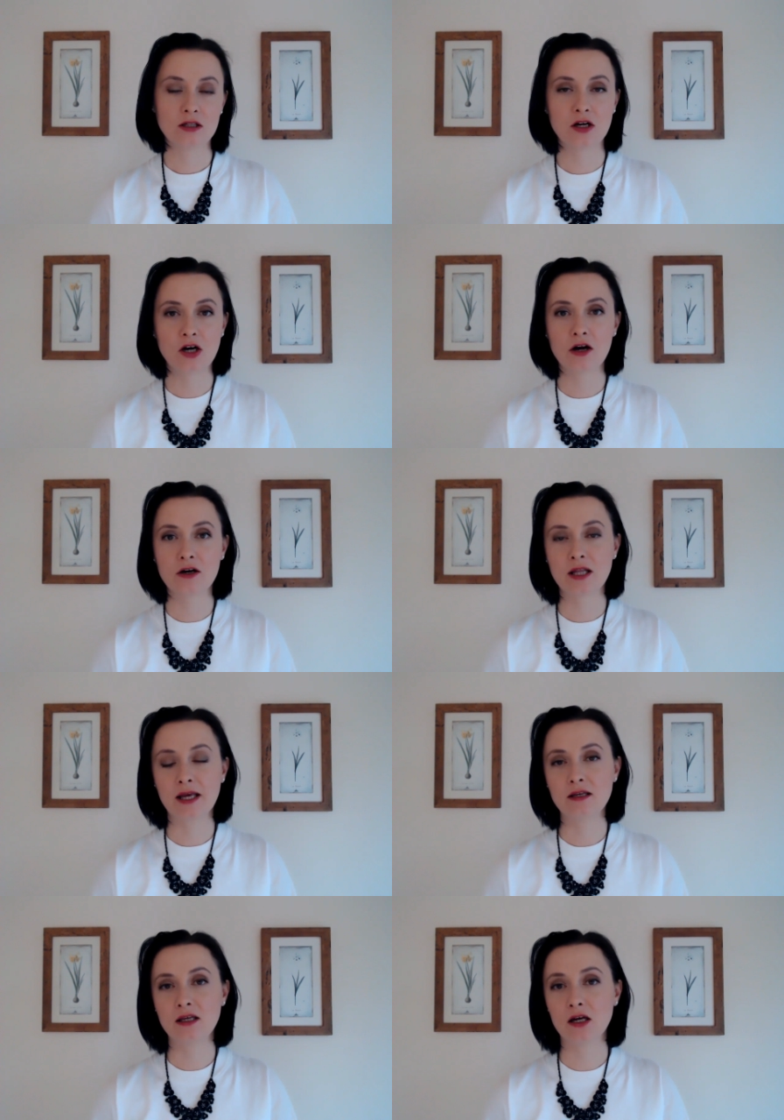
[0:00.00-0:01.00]
there aren't
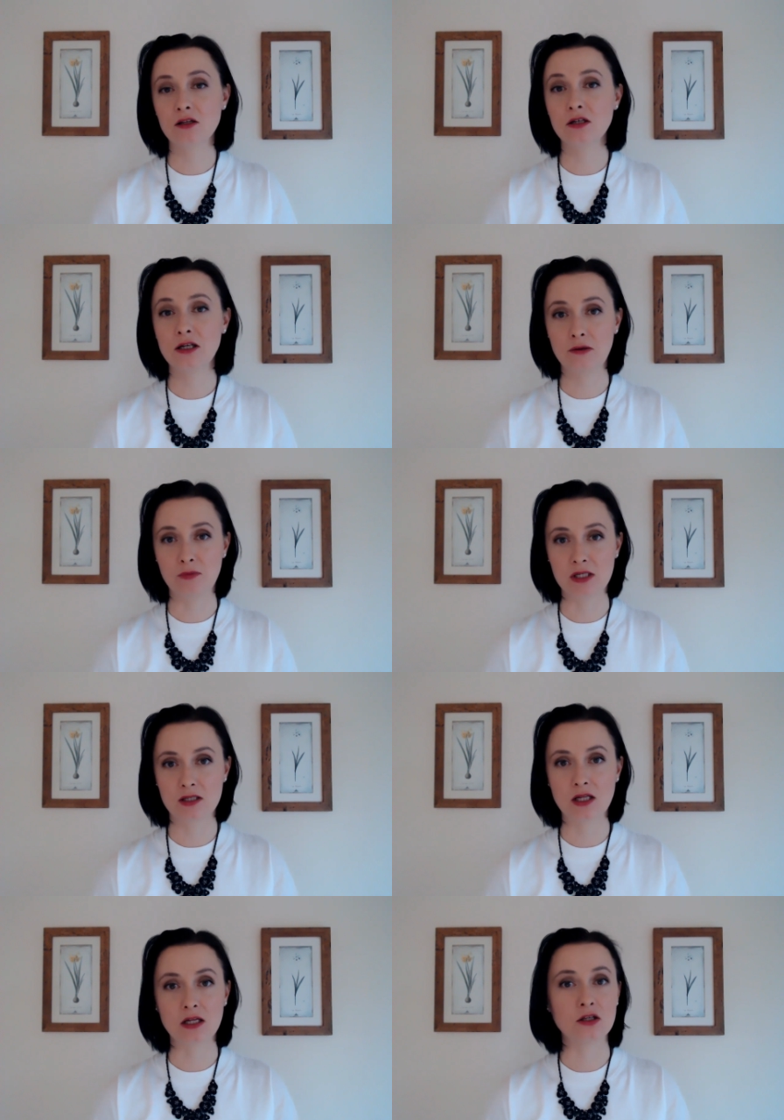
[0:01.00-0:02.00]
any other
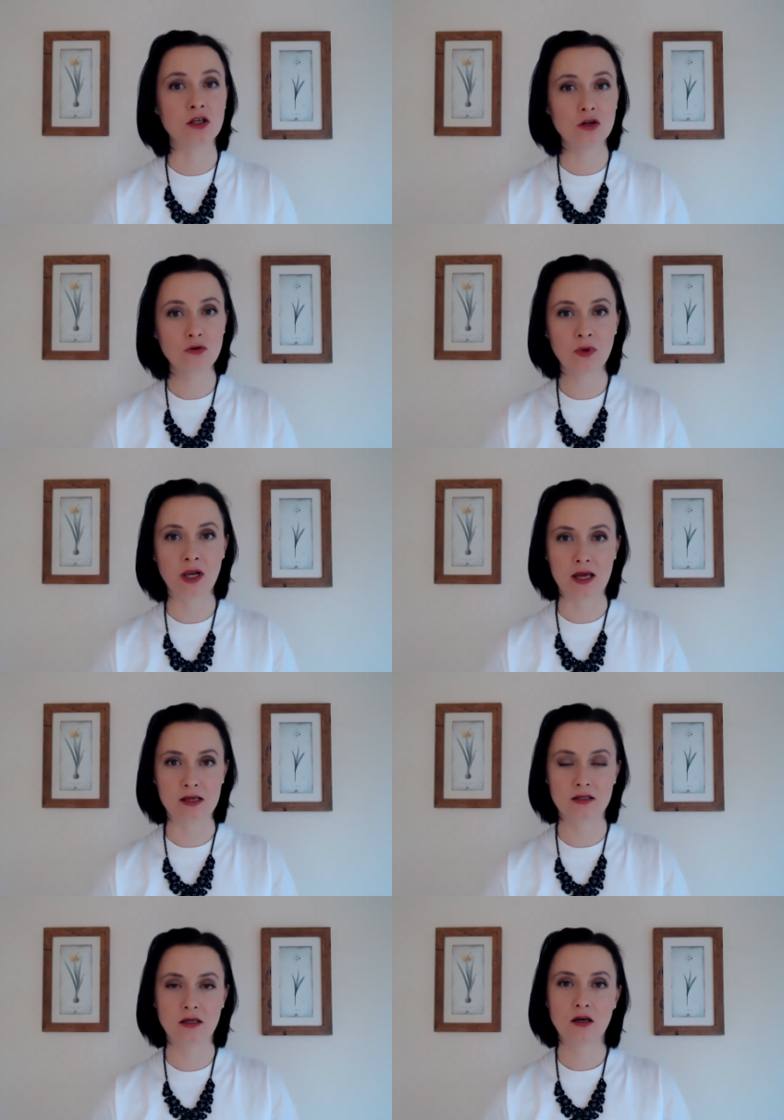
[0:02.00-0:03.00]
limits that you
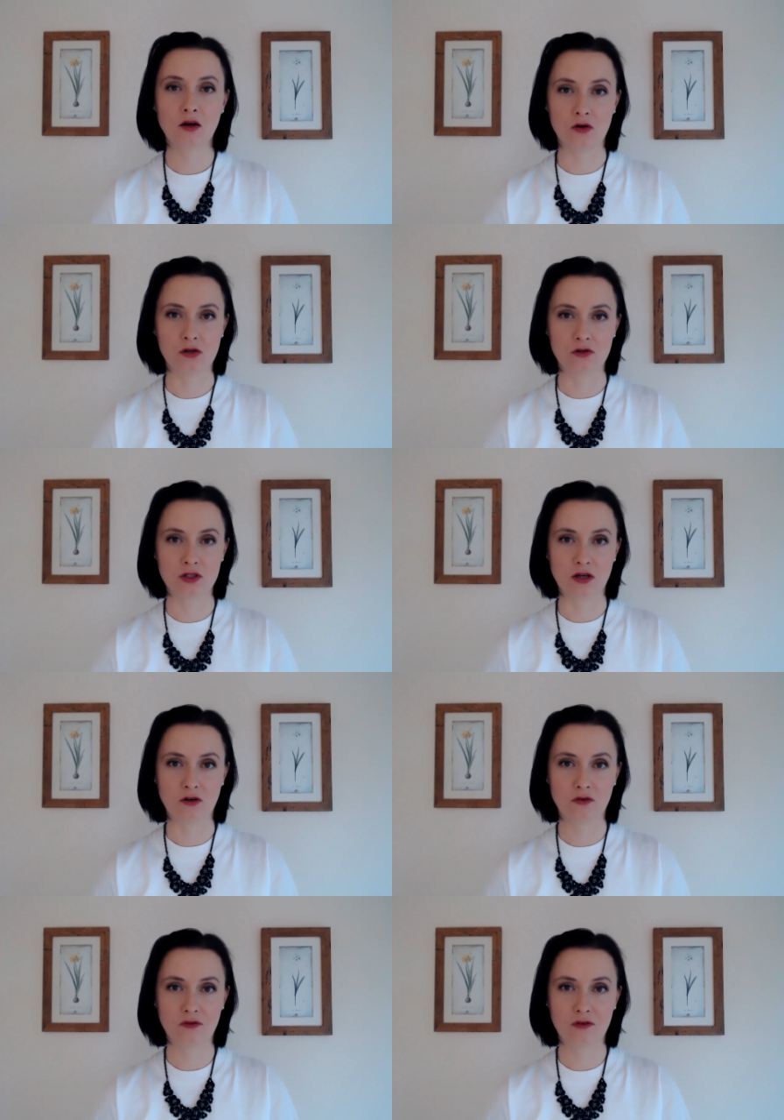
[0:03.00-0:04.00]
place on yourself.